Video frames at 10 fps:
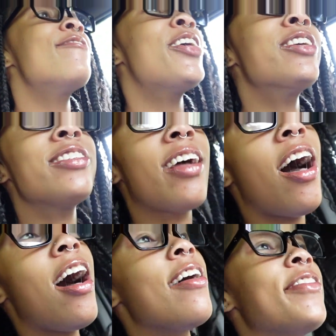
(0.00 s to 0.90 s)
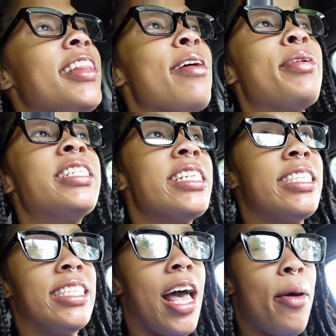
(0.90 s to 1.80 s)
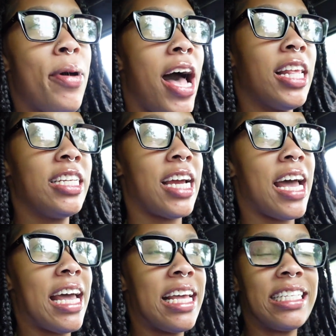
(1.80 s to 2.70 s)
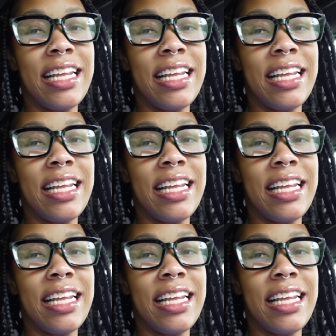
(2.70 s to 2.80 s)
First off, let me just apologize